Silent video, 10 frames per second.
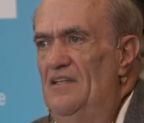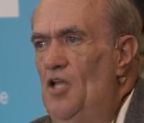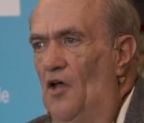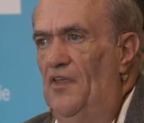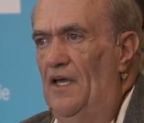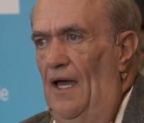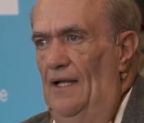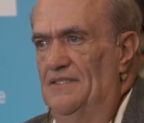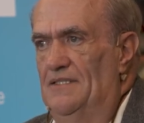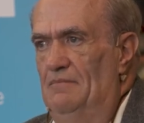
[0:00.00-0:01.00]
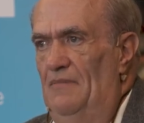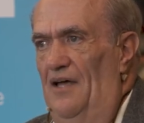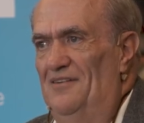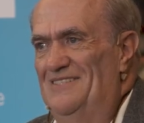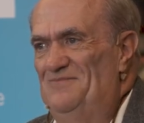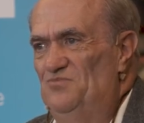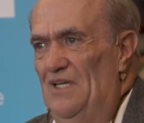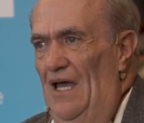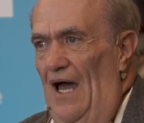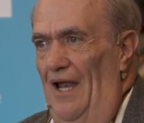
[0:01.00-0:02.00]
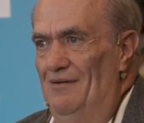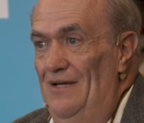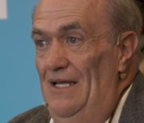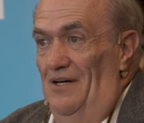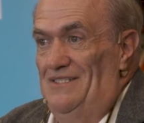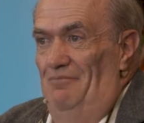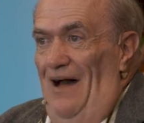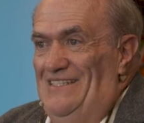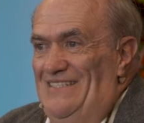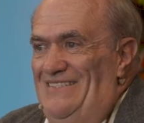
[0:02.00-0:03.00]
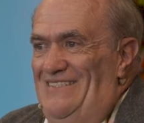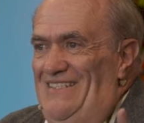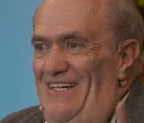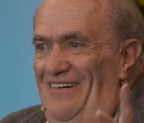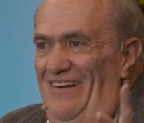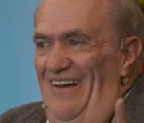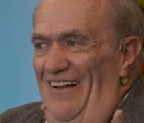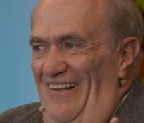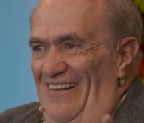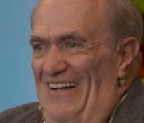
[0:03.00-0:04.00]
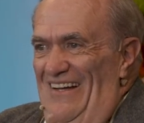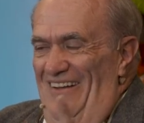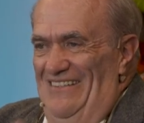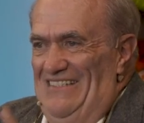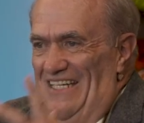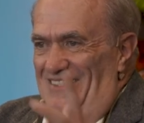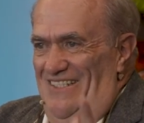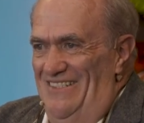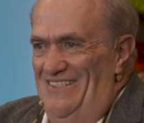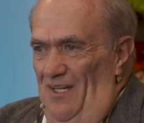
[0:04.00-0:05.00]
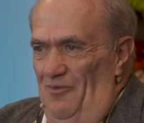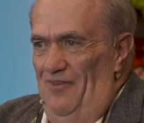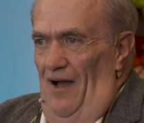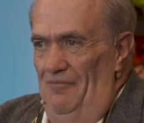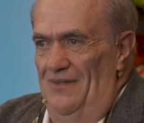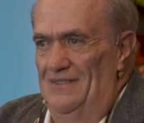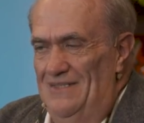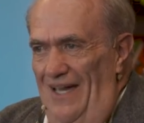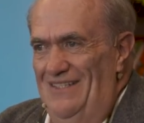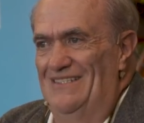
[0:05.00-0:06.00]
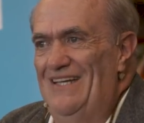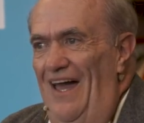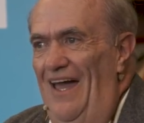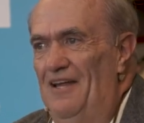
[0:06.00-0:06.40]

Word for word: Nothing else matters. And it really was a magisterial, you know, distancing from the day to day.